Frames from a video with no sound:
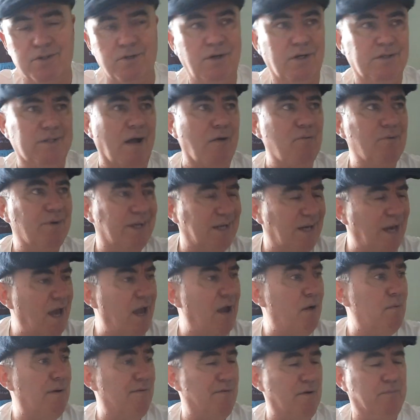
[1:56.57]
Look, I don't
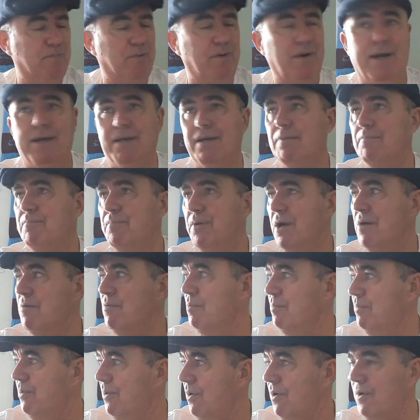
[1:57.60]
care whether fucking
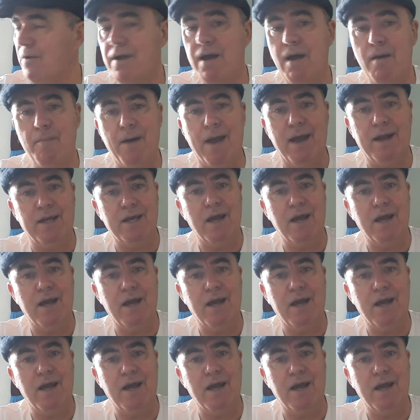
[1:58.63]
people put on there about